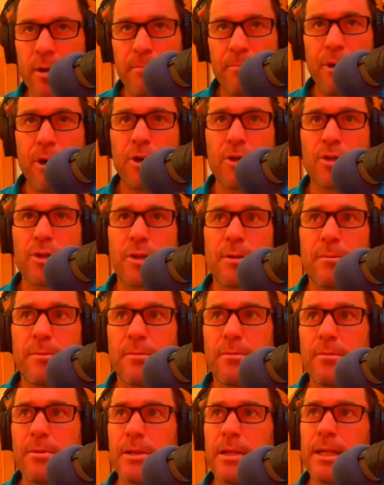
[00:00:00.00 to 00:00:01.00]
approach,
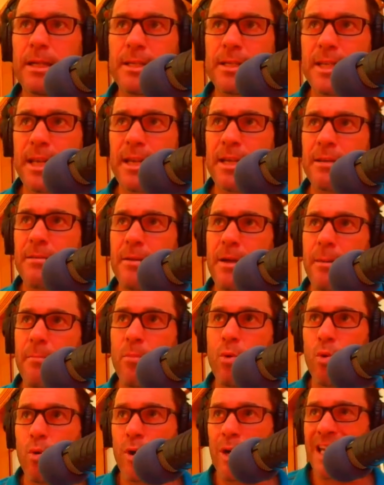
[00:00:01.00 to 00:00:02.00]
let's say, a
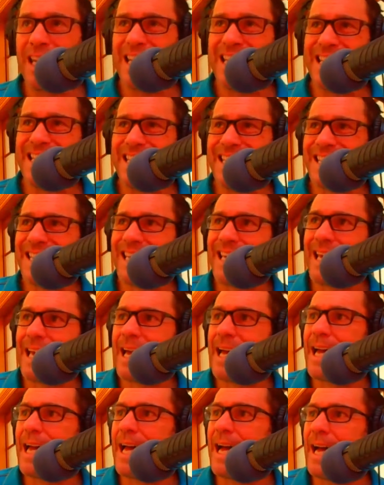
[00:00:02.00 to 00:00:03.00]
more elite
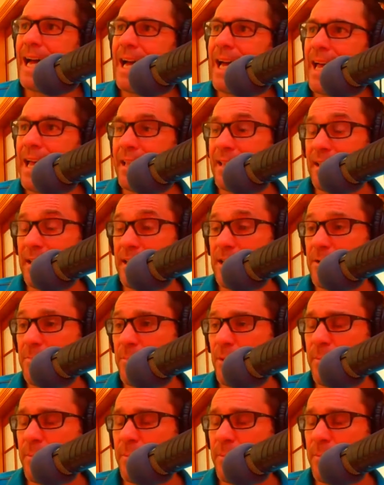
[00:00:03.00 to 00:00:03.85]
athlete's